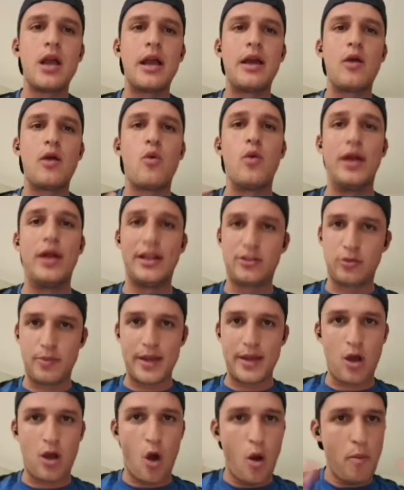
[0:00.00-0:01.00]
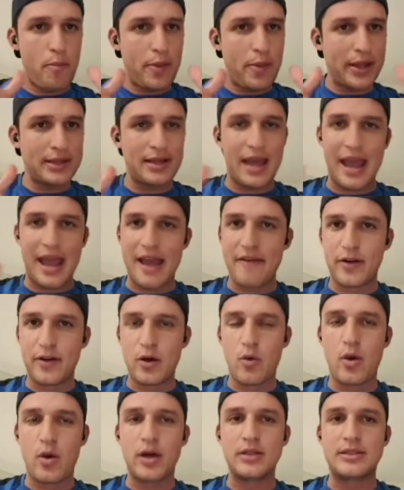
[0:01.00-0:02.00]
we need to be compact.
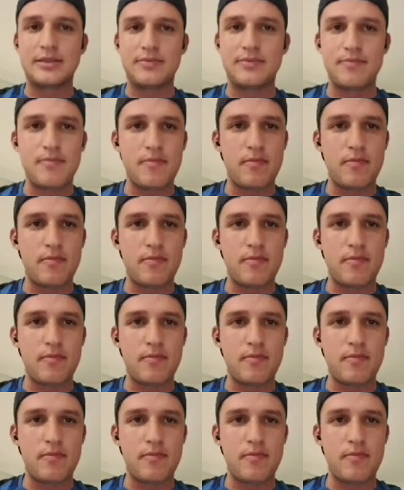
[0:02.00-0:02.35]
Everyone,